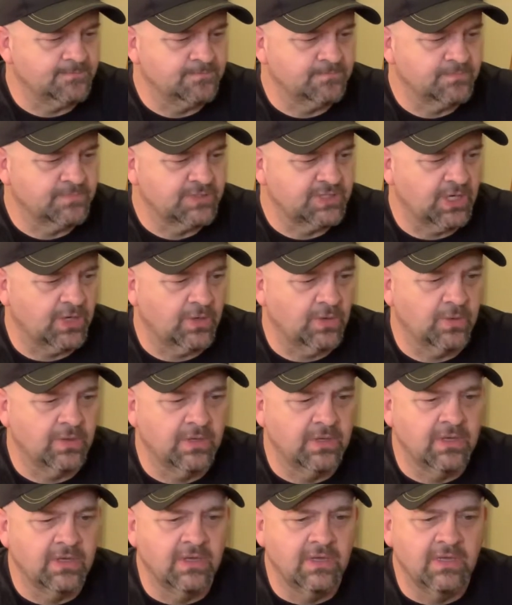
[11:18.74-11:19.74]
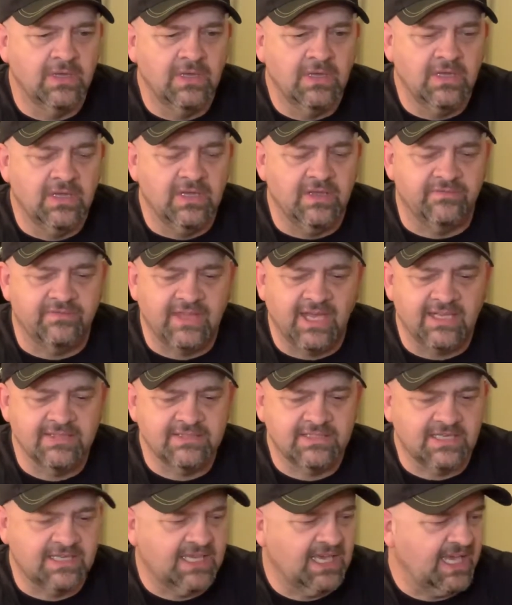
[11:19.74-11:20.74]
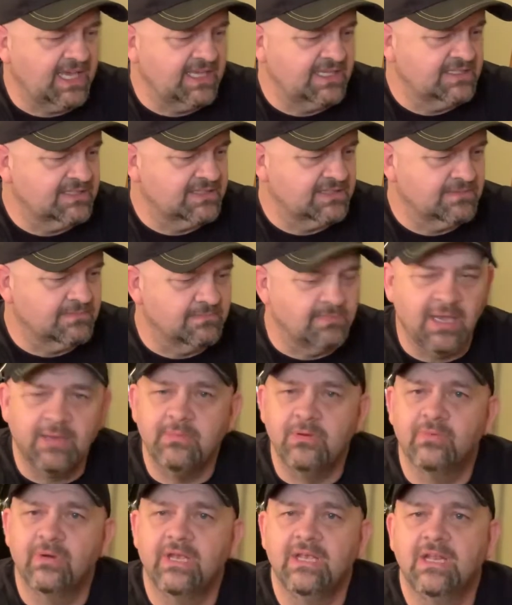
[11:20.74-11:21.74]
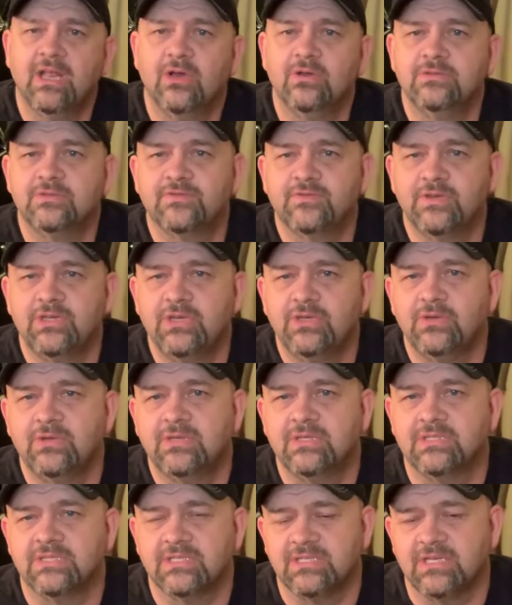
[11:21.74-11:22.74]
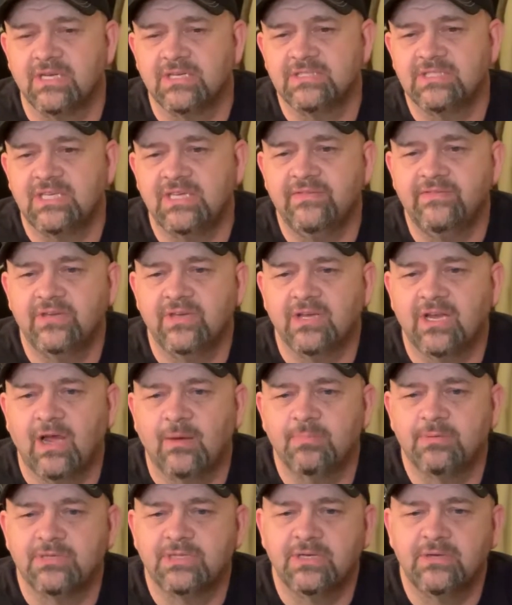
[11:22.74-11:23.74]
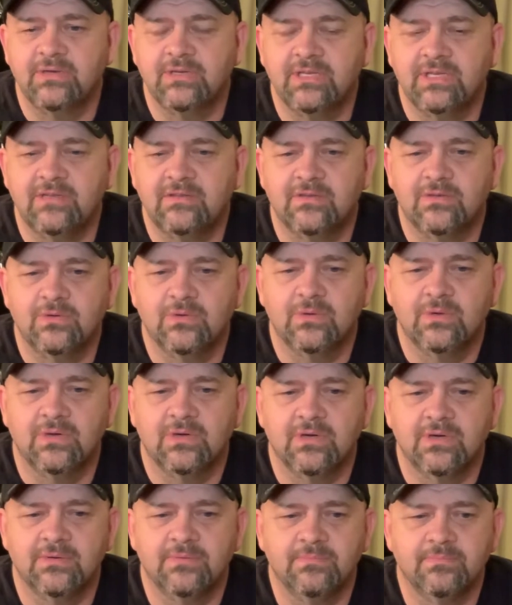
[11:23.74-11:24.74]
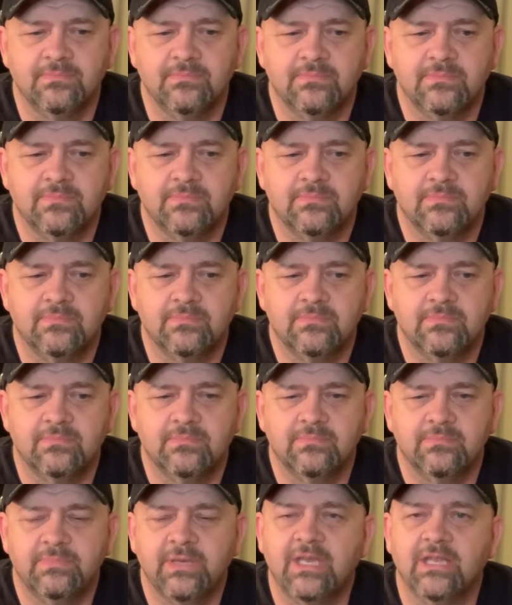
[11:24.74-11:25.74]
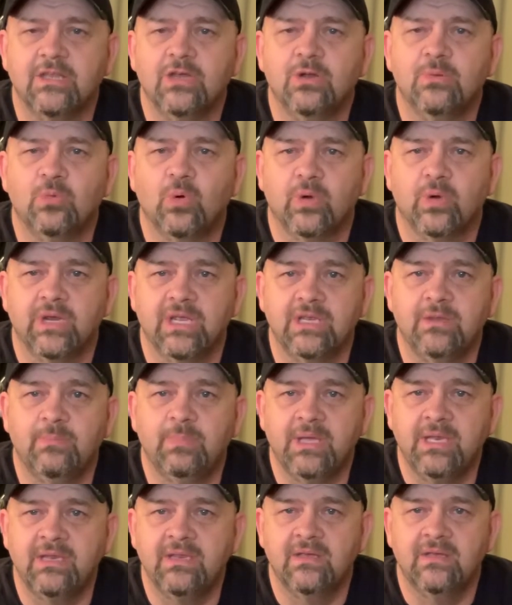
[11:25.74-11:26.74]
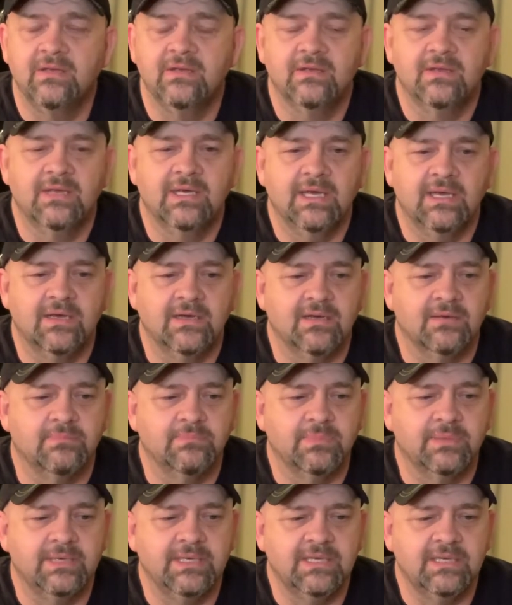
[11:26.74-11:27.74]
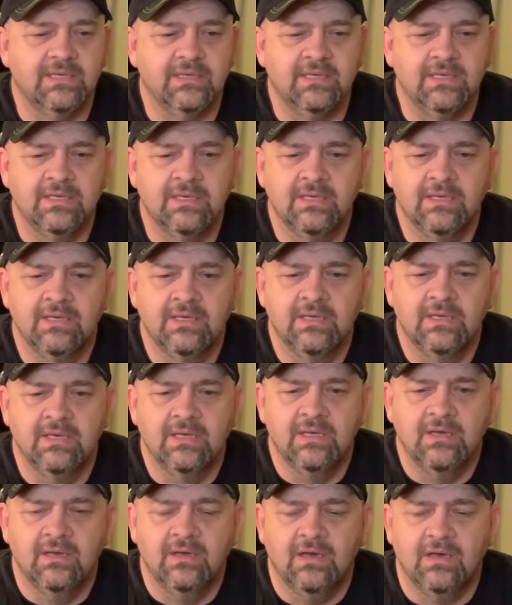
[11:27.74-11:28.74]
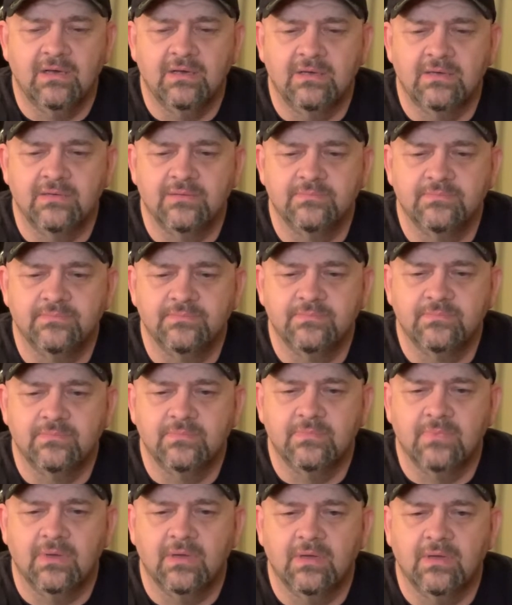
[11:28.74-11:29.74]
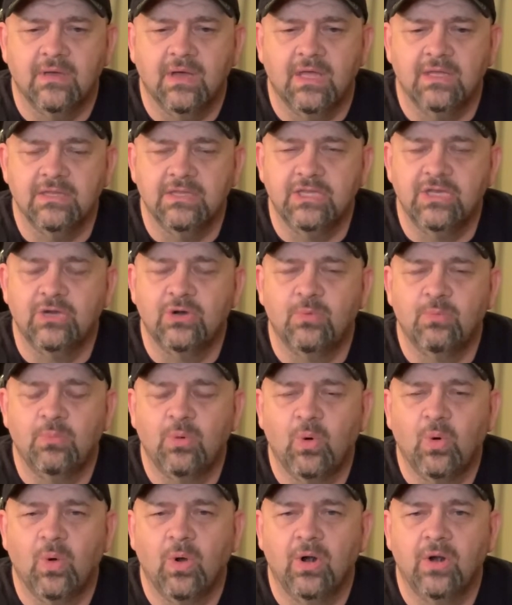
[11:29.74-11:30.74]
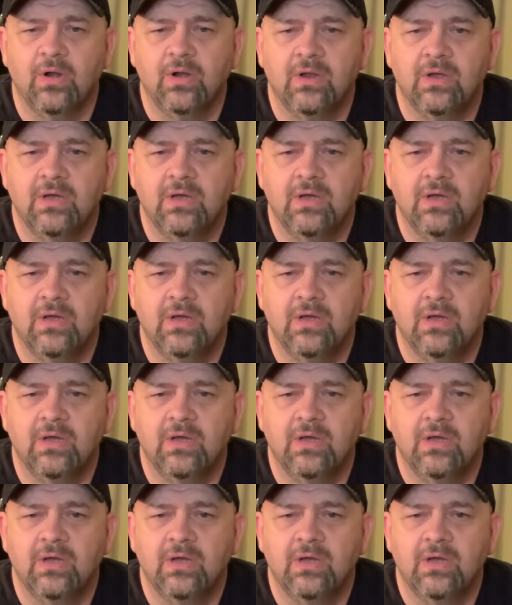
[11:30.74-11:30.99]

So if that's the case, maybe reloading's for you, because it does give you an opportunity to be a little more independent, be a little more,